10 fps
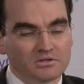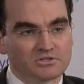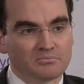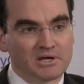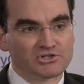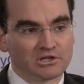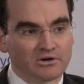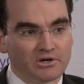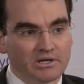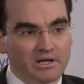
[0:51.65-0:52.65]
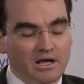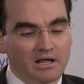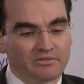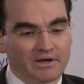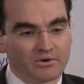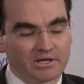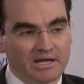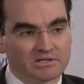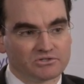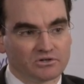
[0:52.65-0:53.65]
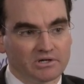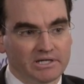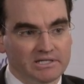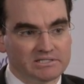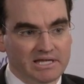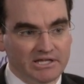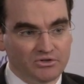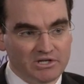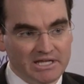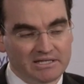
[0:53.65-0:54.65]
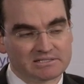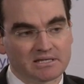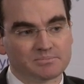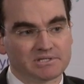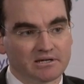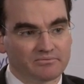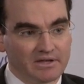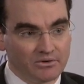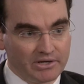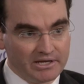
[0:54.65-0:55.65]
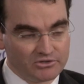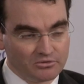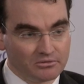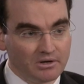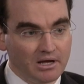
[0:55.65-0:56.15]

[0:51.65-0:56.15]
So medullary uh, thyroid cancer is a unique subset of thyroid cancer.